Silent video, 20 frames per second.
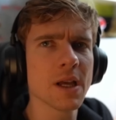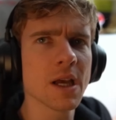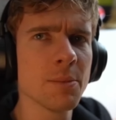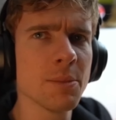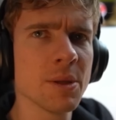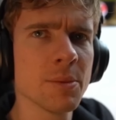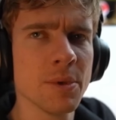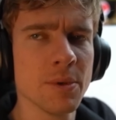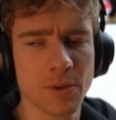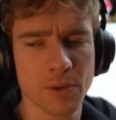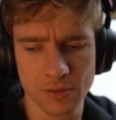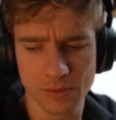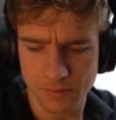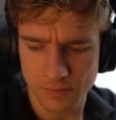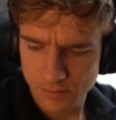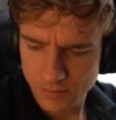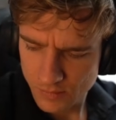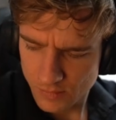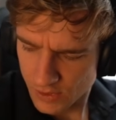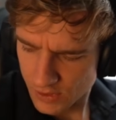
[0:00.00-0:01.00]
I might be wrong.
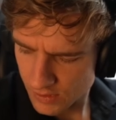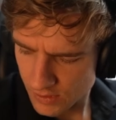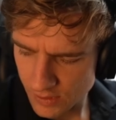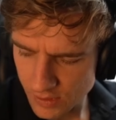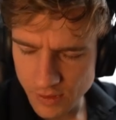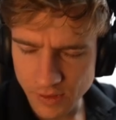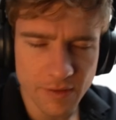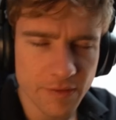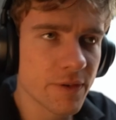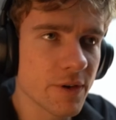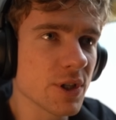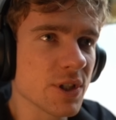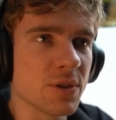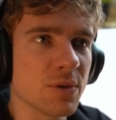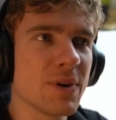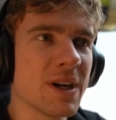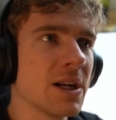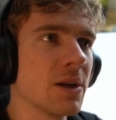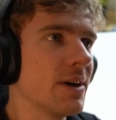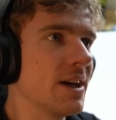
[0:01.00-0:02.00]
The first
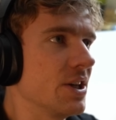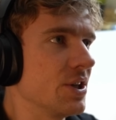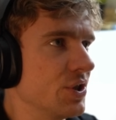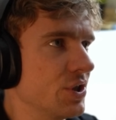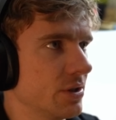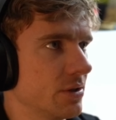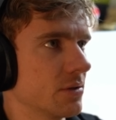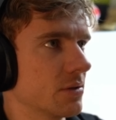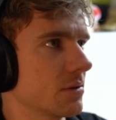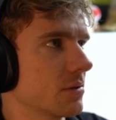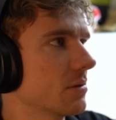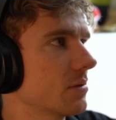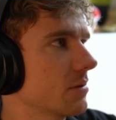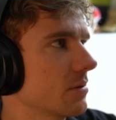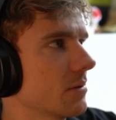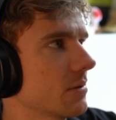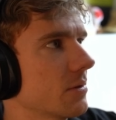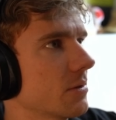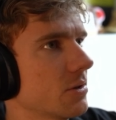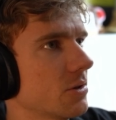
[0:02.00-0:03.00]
Renault engine
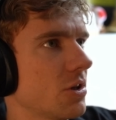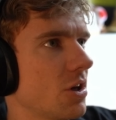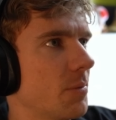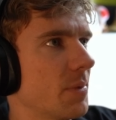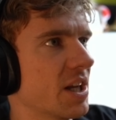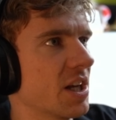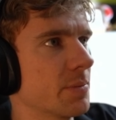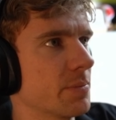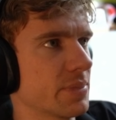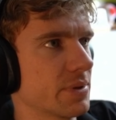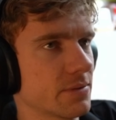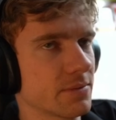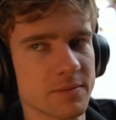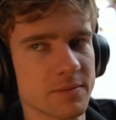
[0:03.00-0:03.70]
coming up.